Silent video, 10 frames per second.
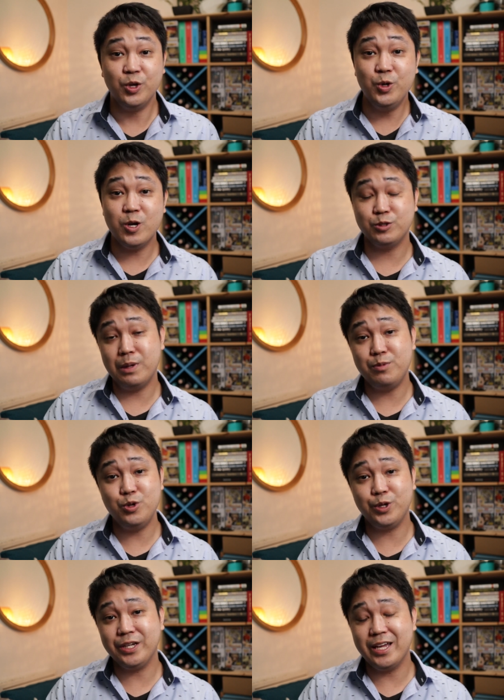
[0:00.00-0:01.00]
Who knows, maybe
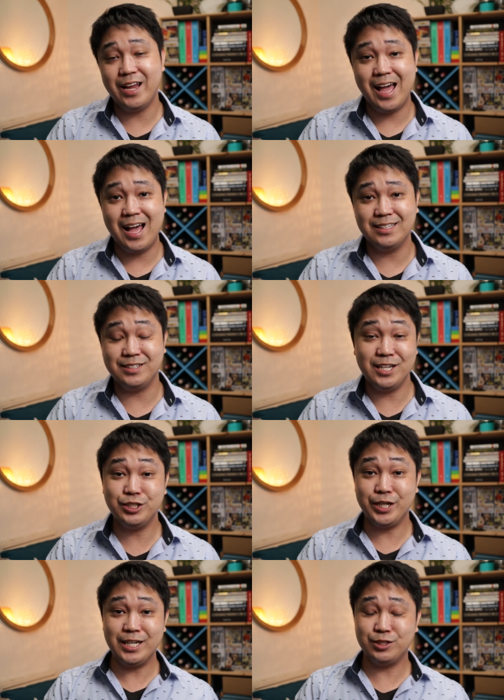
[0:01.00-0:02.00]
you can get it as an
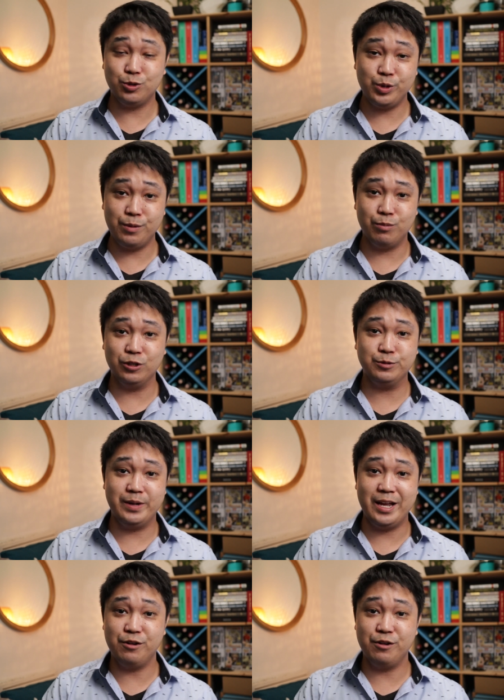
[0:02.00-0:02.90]
educational reimbursement